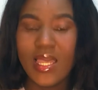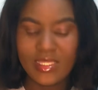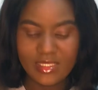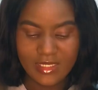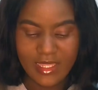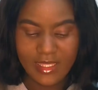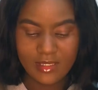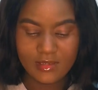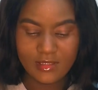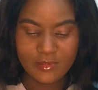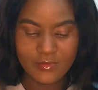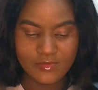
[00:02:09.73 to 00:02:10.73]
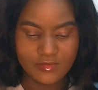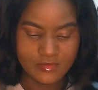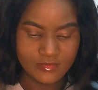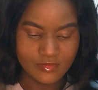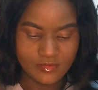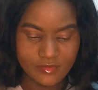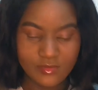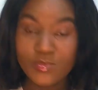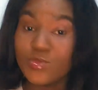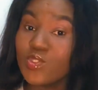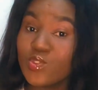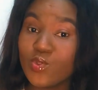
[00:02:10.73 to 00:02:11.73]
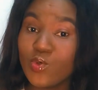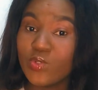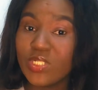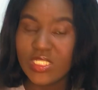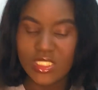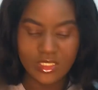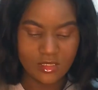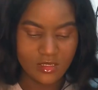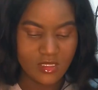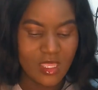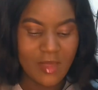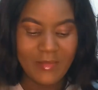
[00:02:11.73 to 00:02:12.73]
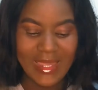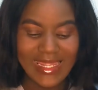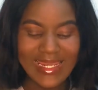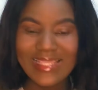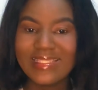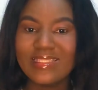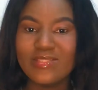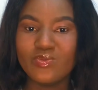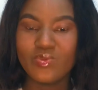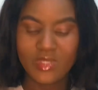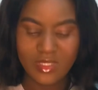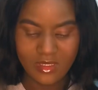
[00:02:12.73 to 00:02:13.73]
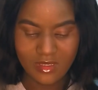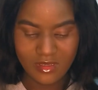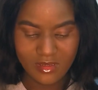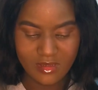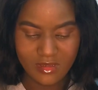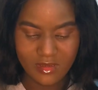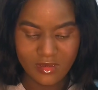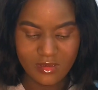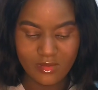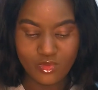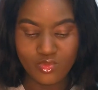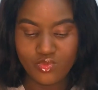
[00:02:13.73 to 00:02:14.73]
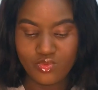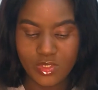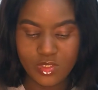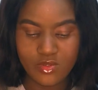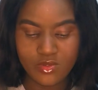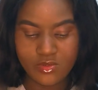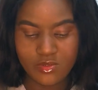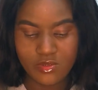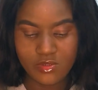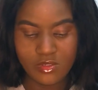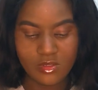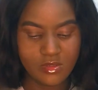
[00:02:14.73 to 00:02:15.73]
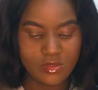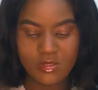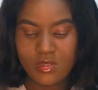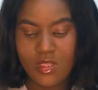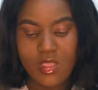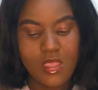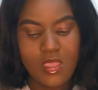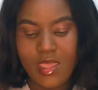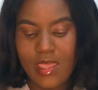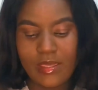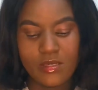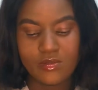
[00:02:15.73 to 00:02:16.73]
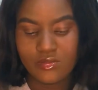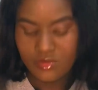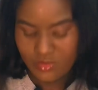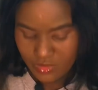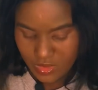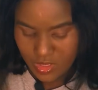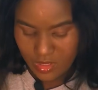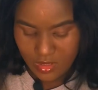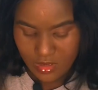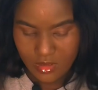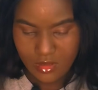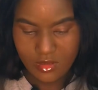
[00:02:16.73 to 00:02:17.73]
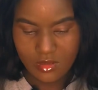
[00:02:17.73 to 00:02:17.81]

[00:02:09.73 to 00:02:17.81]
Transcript: I started schooling. My classes were rigorous. I couldn't really